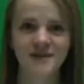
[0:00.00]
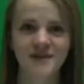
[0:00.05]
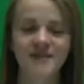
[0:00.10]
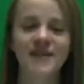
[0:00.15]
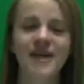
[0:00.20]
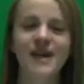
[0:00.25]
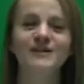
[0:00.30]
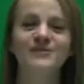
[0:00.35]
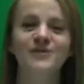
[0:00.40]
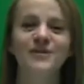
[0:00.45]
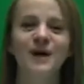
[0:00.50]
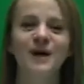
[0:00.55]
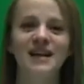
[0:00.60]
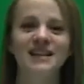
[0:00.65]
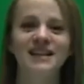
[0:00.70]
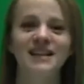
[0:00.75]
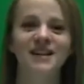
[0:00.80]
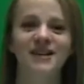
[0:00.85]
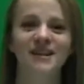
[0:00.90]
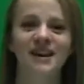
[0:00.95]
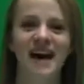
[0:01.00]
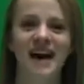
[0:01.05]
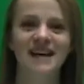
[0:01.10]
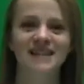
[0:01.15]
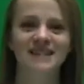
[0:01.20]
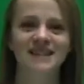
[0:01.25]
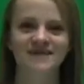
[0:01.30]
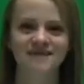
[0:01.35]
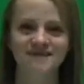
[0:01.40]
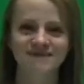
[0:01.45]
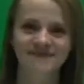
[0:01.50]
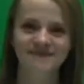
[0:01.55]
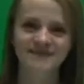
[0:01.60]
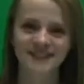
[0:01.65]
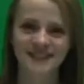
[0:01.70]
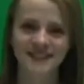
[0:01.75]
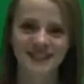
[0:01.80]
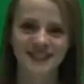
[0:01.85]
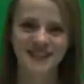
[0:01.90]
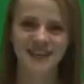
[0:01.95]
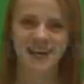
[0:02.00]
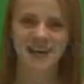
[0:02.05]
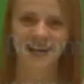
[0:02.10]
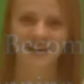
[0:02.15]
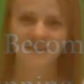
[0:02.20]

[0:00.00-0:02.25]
Thanks for watching, you guys. See ya.